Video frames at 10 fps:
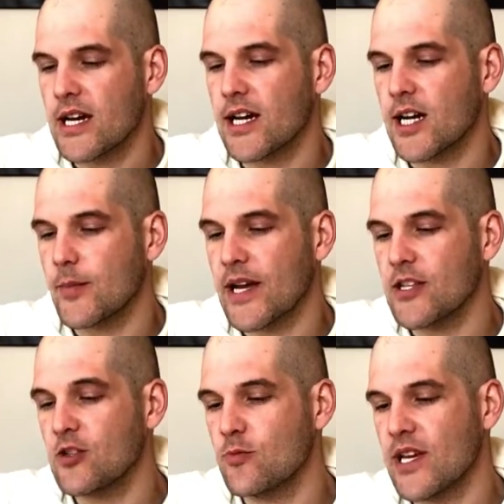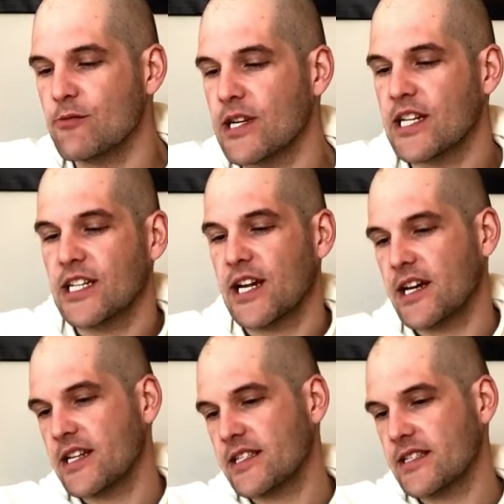And you may
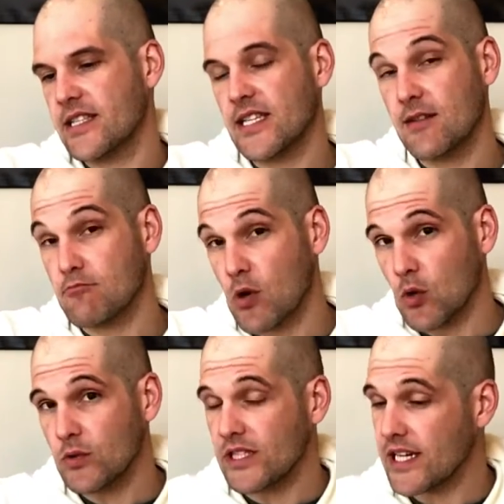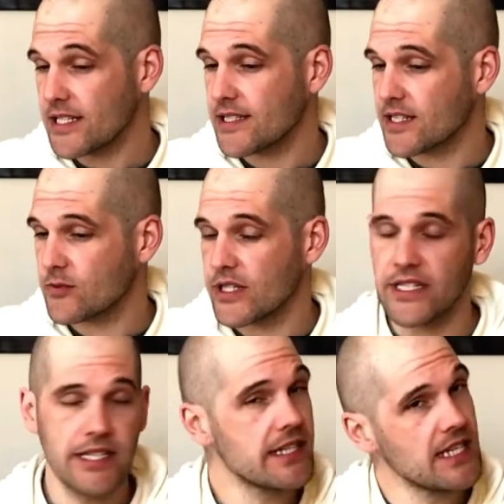recognize the mold. Yes, that's right.
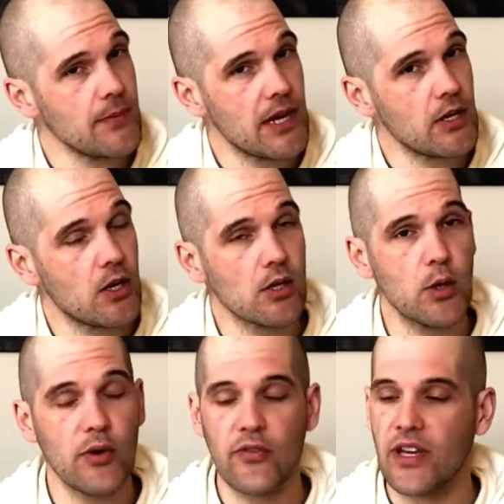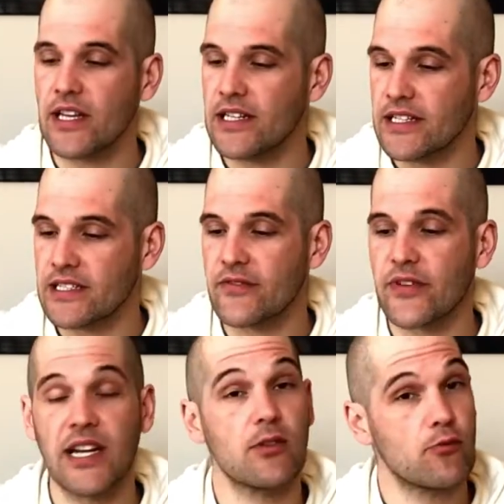It is a He-Man knockoff, and it is in
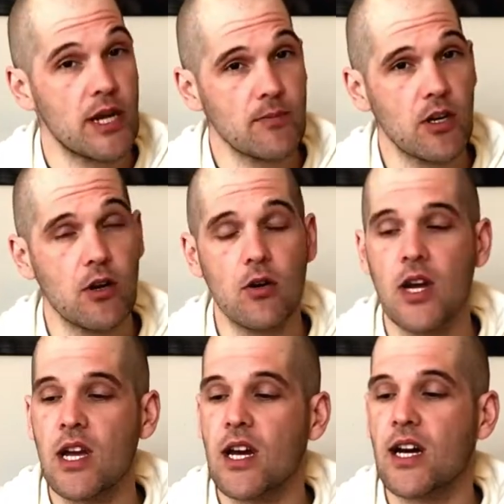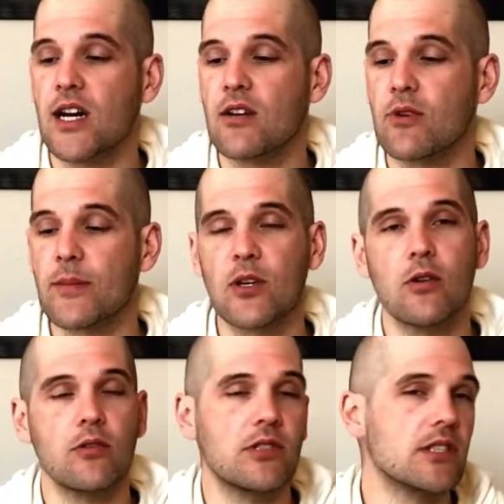fact Remco.
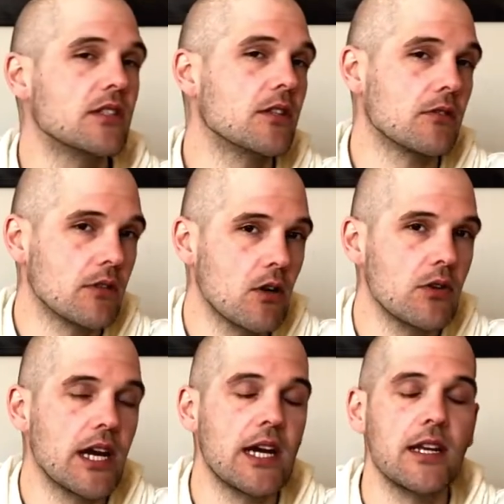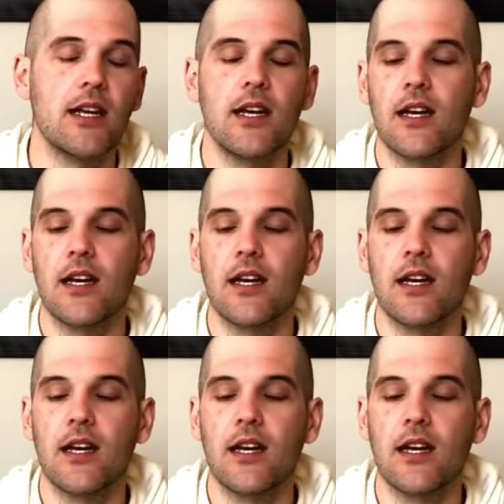Remco, who did, Conan.